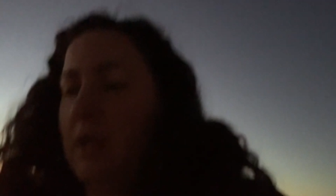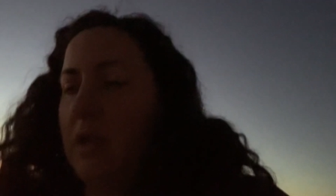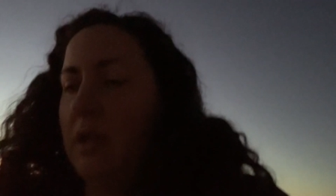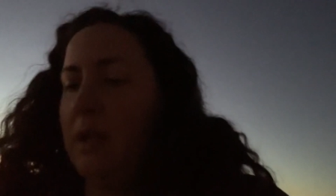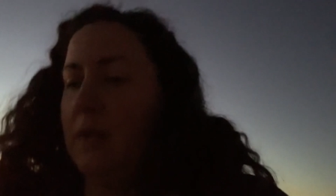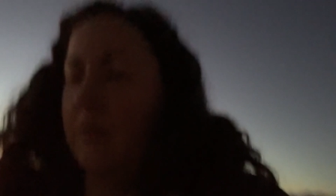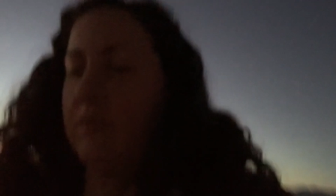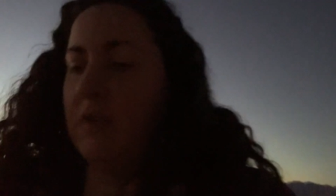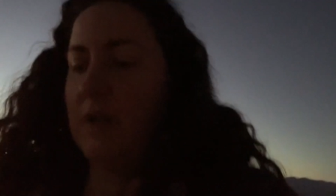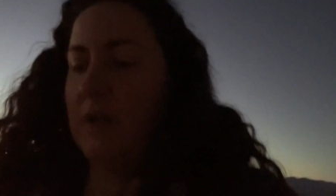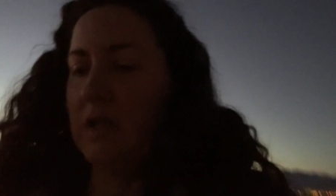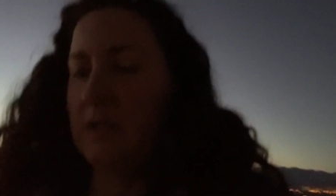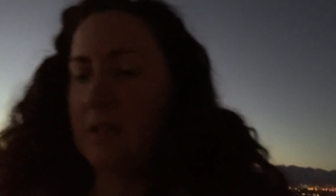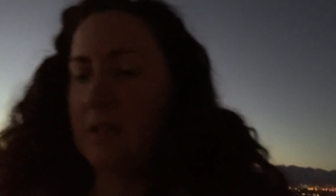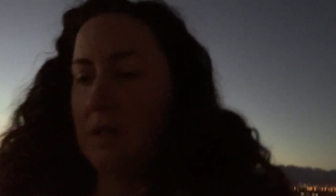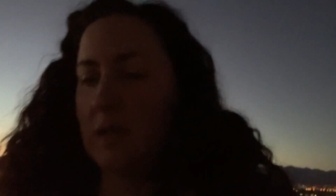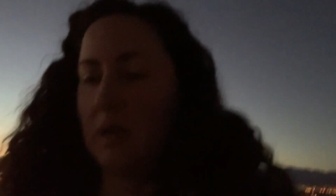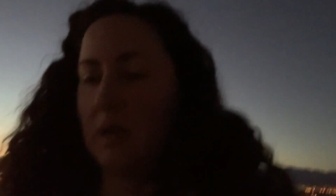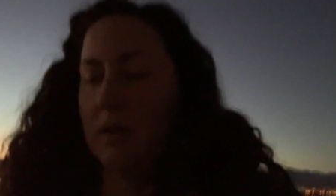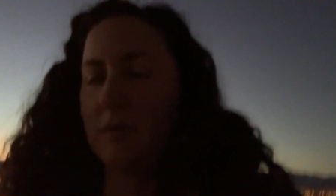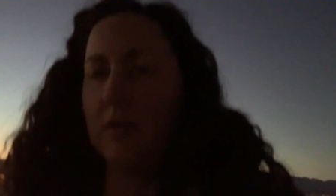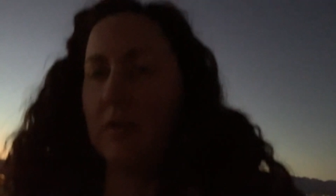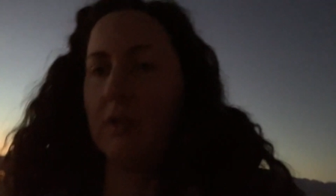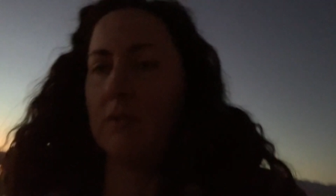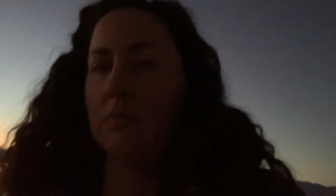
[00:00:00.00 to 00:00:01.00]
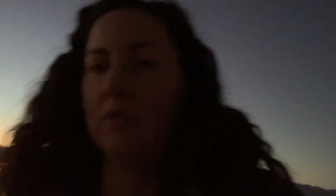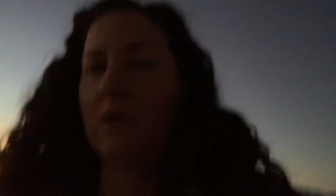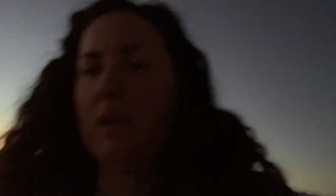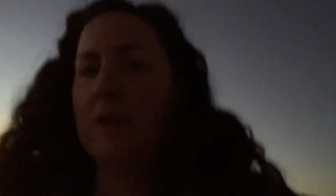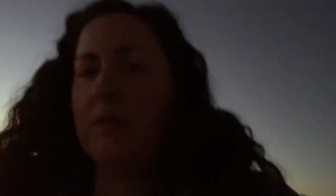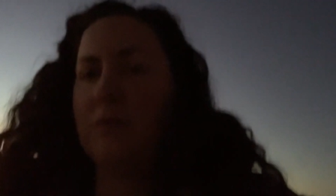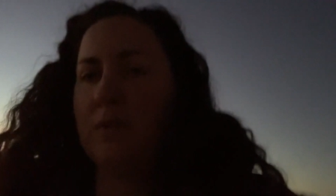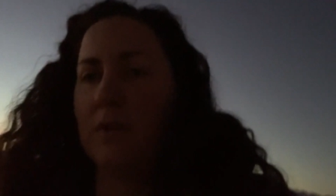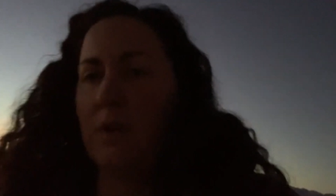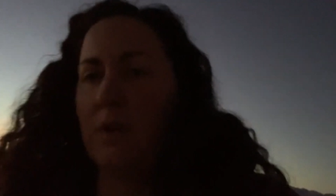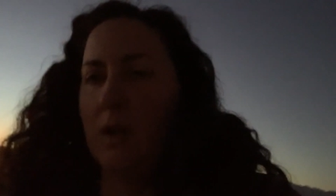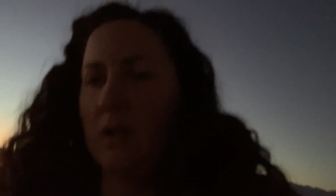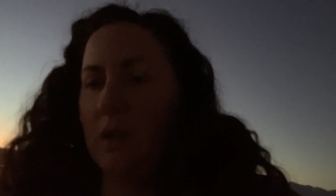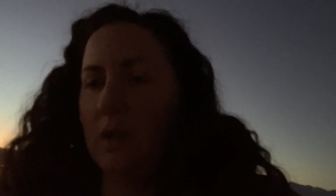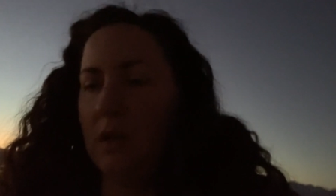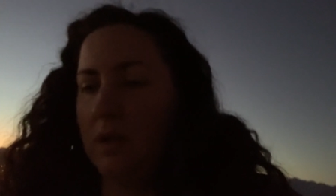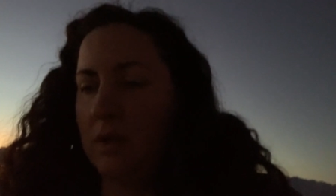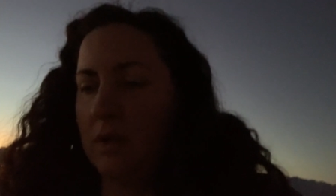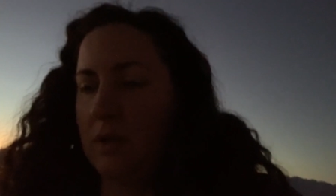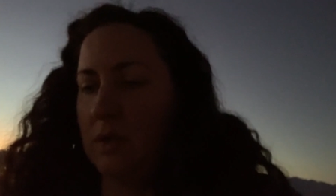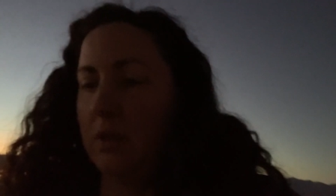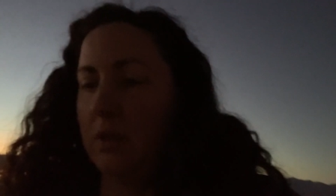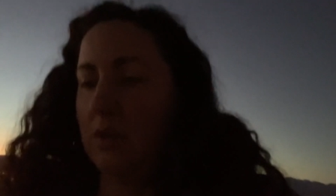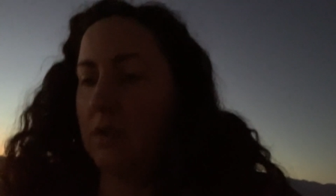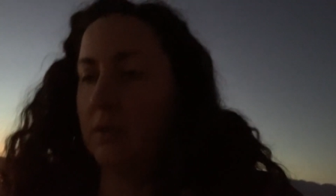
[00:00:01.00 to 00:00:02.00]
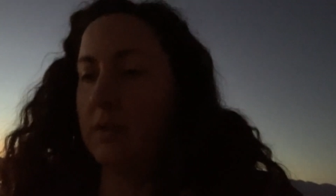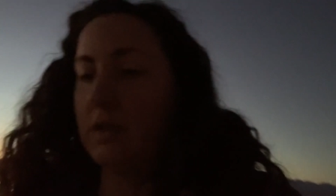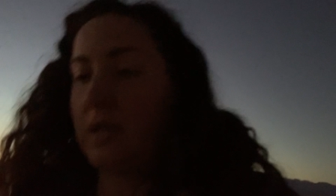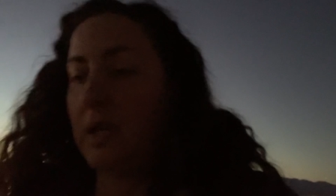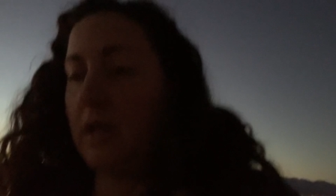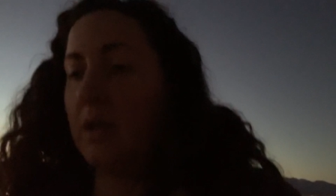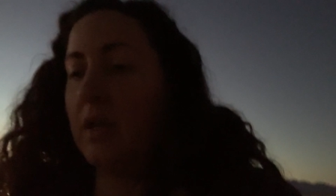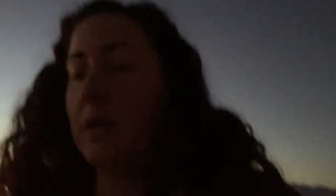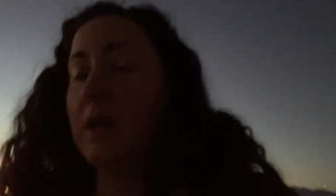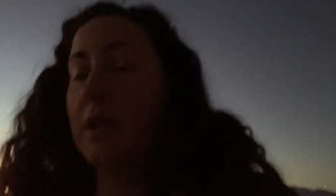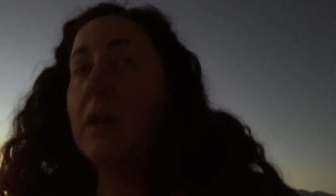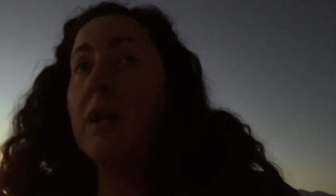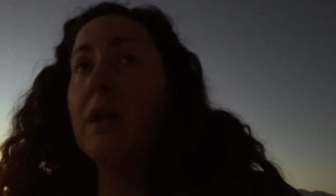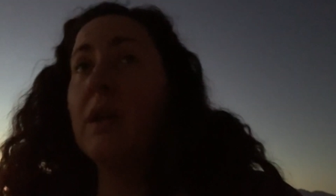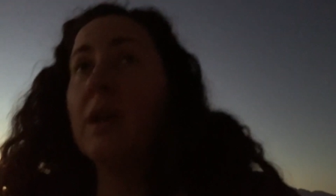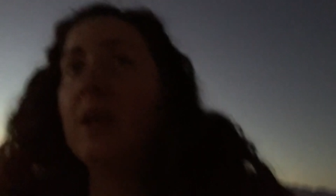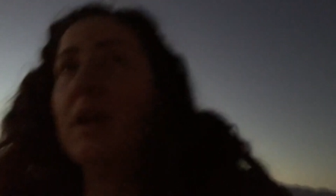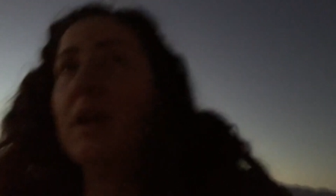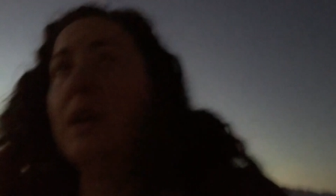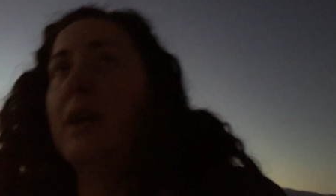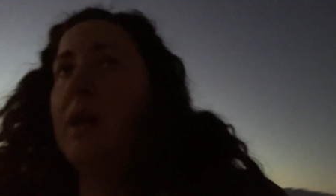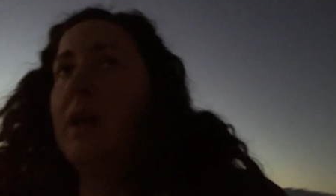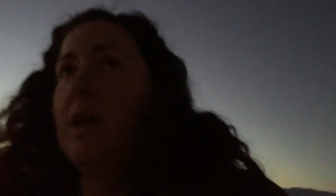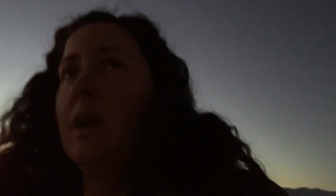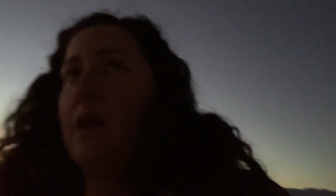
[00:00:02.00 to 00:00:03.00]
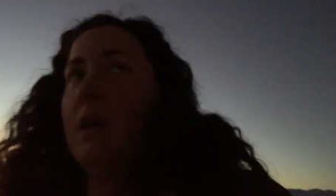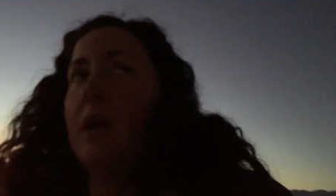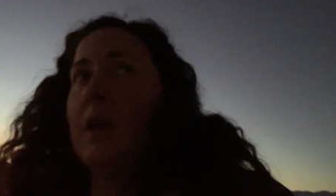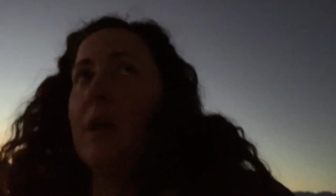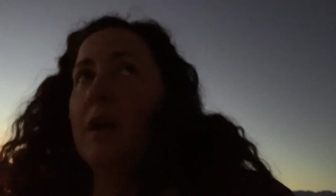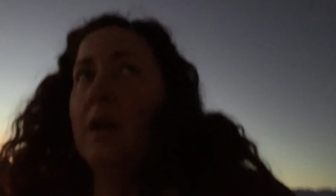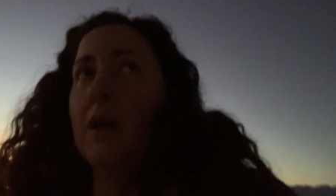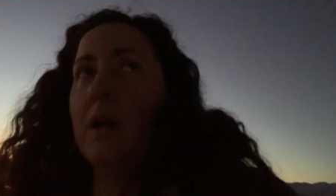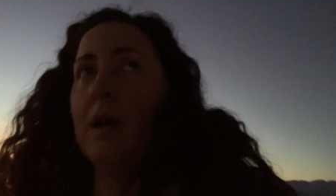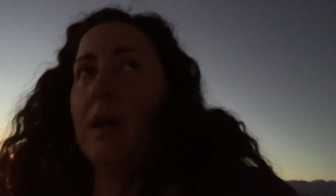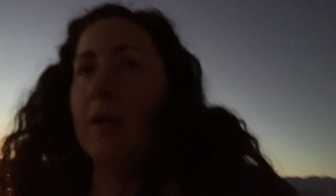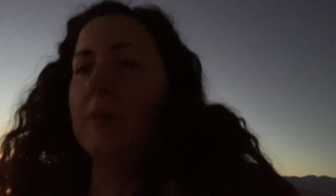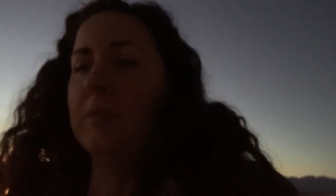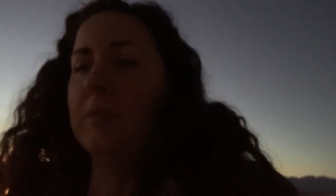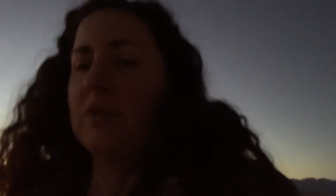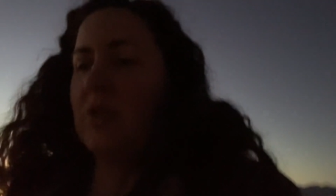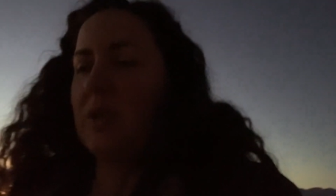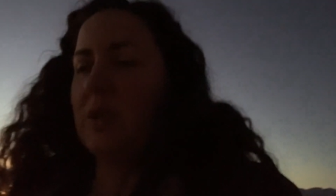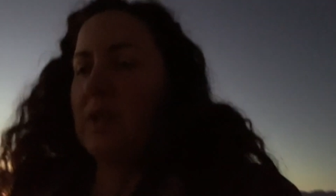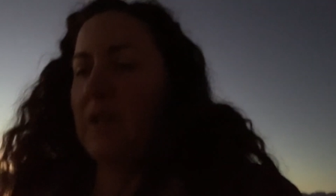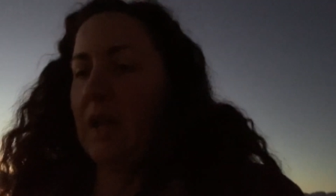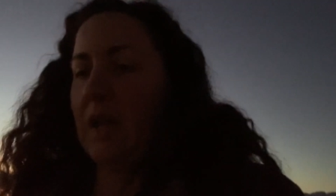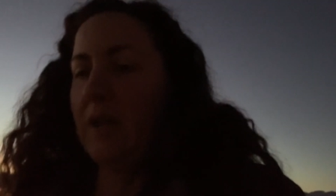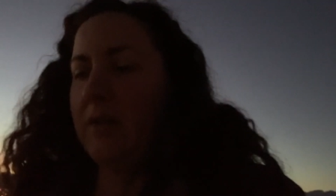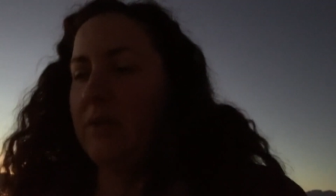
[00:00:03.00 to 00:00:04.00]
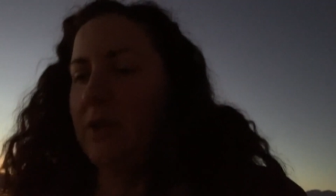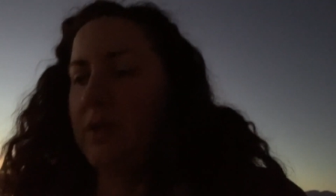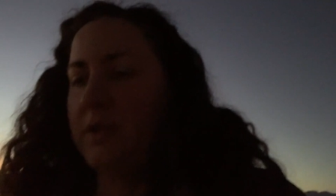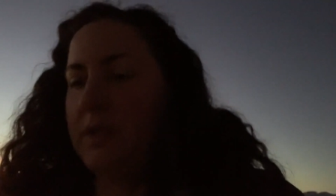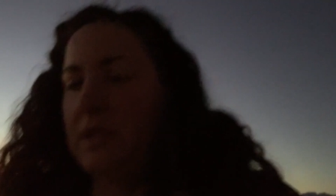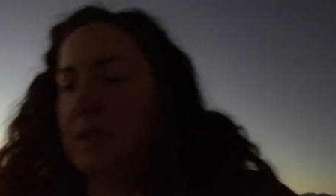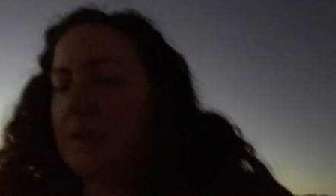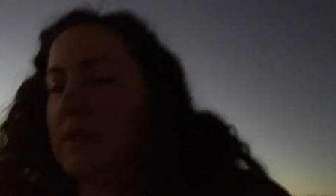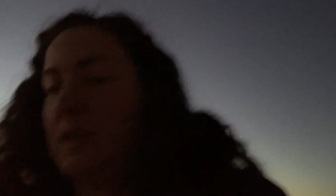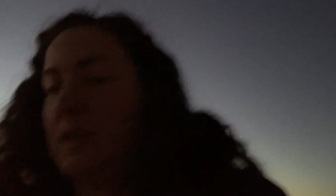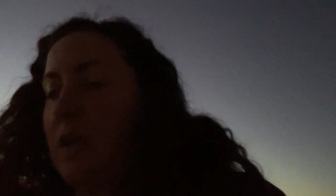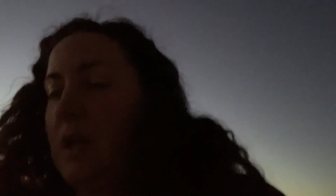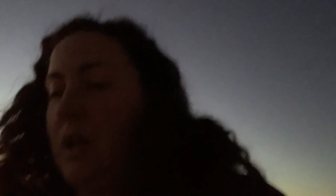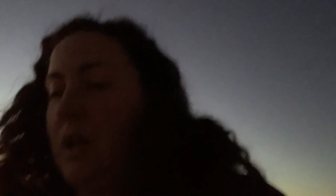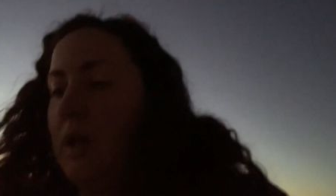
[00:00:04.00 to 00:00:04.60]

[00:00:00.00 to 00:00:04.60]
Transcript: if any significant rainfall occurs. Um, so they have all these